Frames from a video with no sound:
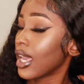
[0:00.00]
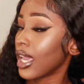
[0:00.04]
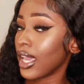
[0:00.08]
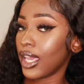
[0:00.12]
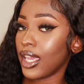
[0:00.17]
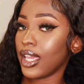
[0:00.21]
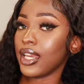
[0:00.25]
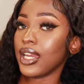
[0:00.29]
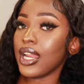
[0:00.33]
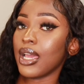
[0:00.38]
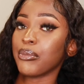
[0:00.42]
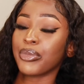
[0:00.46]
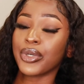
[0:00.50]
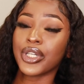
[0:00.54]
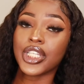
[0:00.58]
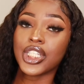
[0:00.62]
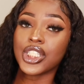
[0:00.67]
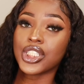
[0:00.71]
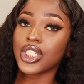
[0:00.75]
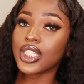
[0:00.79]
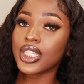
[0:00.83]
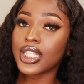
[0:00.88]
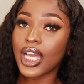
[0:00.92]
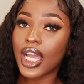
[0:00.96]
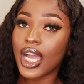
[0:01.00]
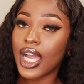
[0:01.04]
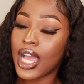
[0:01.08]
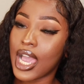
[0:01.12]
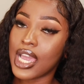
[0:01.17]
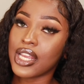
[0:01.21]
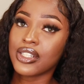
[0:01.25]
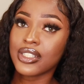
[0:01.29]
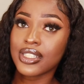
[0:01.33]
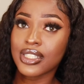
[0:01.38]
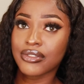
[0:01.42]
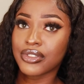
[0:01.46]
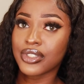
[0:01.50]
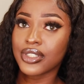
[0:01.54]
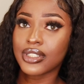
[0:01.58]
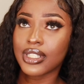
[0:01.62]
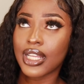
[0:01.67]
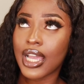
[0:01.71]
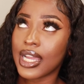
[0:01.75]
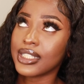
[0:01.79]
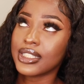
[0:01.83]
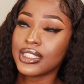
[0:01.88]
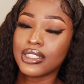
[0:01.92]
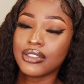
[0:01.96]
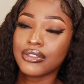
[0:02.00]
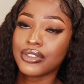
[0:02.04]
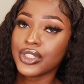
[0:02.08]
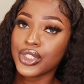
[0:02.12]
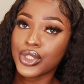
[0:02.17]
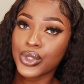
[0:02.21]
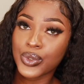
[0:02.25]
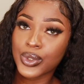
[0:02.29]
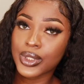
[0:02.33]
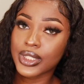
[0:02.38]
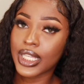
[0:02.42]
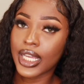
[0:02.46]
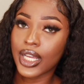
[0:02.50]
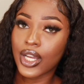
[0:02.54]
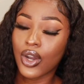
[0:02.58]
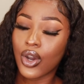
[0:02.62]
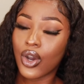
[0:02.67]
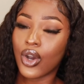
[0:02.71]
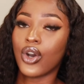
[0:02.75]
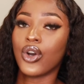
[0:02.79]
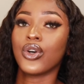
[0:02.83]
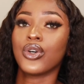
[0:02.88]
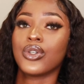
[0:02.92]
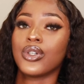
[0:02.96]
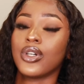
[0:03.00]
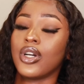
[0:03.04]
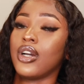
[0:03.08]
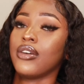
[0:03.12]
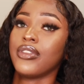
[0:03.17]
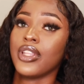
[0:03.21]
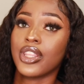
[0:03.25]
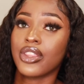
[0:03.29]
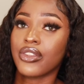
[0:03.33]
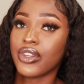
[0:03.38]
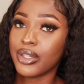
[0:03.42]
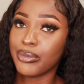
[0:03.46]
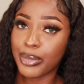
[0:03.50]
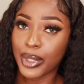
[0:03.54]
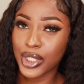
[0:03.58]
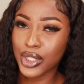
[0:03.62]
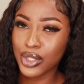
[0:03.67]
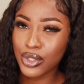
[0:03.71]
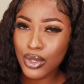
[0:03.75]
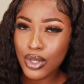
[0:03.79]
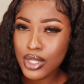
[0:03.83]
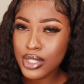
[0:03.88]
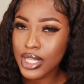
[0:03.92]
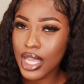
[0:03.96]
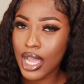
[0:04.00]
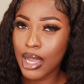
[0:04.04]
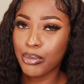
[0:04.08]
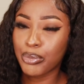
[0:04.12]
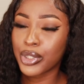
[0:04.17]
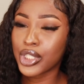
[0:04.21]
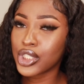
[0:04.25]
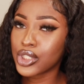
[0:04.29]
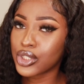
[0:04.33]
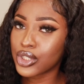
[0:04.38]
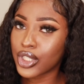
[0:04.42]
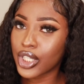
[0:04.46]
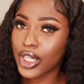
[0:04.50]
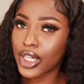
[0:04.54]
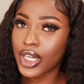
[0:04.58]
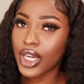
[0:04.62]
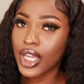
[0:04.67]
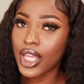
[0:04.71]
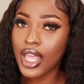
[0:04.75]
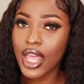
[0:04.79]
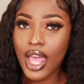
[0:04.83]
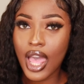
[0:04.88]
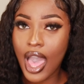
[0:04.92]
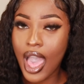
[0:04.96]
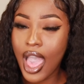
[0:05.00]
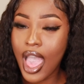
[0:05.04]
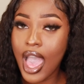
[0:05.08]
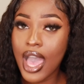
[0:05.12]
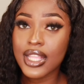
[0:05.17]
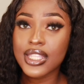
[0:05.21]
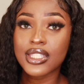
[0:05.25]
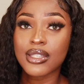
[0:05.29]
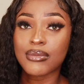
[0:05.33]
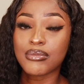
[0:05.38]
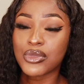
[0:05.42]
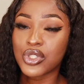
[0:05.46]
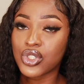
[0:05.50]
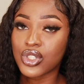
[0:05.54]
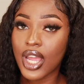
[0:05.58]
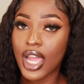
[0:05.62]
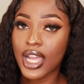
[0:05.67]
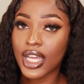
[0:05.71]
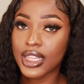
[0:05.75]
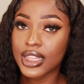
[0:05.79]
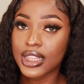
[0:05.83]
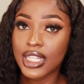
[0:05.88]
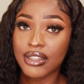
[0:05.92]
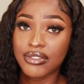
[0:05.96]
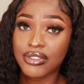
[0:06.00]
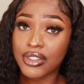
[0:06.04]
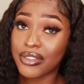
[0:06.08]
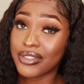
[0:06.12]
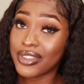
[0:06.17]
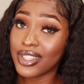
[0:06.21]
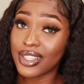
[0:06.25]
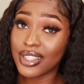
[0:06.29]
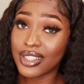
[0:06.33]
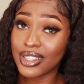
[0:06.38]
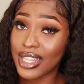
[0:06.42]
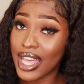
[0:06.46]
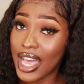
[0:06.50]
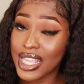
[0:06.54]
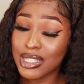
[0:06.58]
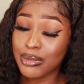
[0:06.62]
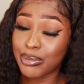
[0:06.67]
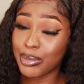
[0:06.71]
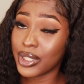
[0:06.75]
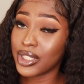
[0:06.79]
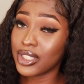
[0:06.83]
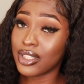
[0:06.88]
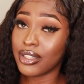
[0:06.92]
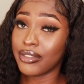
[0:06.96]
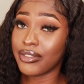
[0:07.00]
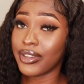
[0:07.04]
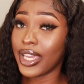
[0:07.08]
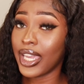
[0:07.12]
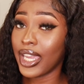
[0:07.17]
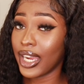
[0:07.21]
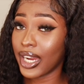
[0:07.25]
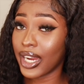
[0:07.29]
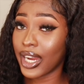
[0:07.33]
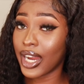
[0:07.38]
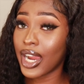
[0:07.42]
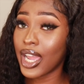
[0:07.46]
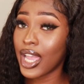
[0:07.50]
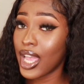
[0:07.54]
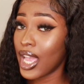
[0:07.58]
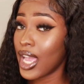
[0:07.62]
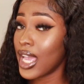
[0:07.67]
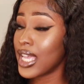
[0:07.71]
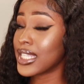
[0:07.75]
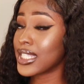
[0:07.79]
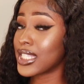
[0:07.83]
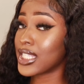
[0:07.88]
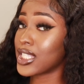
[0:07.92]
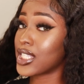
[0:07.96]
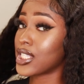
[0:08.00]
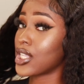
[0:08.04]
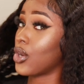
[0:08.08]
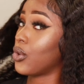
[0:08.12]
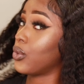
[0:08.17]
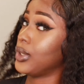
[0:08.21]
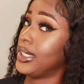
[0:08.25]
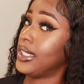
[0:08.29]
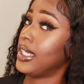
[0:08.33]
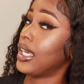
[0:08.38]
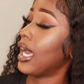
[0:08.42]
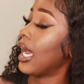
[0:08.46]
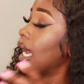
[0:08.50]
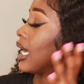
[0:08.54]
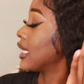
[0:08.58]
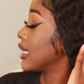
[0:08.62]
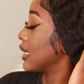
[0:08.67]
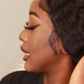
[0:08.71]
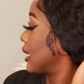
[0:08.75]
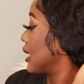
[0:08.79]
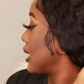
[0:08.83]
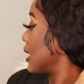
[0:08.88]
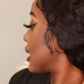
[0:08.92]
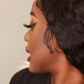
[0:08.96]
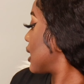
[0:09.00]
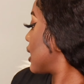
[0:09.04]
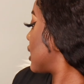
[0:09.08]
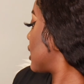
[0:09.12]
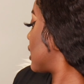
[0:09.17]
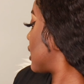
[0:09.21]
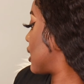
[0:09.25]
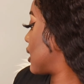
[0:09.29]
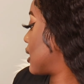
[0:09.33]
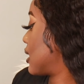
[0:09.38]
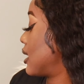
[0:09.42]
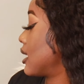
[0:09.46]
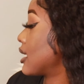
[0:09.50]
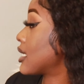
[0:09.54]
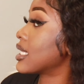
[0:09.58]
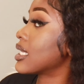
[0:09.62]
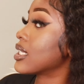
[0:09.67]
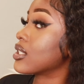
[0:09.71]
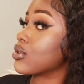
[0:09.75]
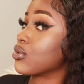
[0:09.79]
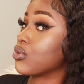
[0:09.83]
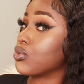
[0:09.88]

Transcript: And I'm pretty sure that I didn't even use like all of the 3 bundles. I'm pretty sure I had some track left of the last bundle of hair. So yeah, this is